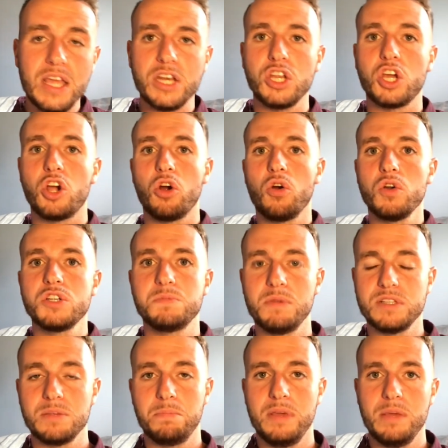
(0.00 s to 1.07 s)
an
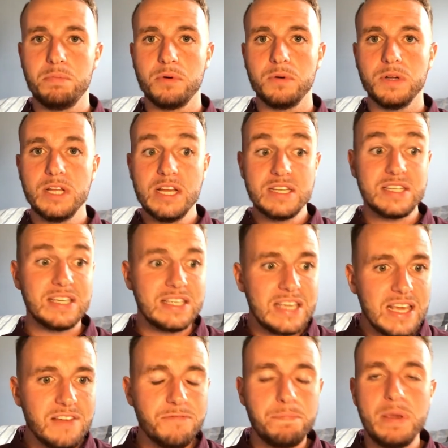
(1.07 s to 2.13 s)
encouragement to people, to
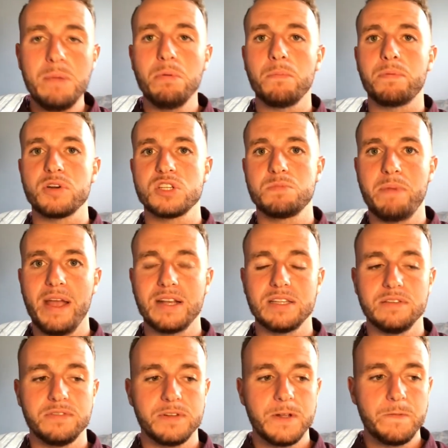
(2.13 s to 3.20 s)
give people
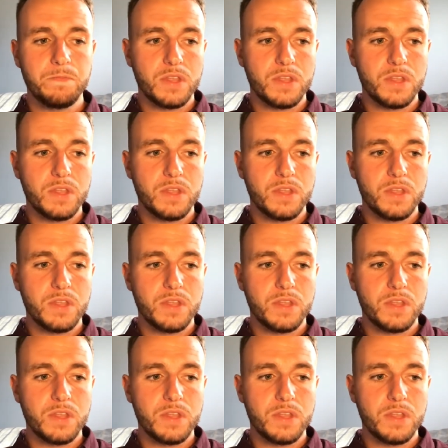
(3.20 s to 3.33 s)
perspective.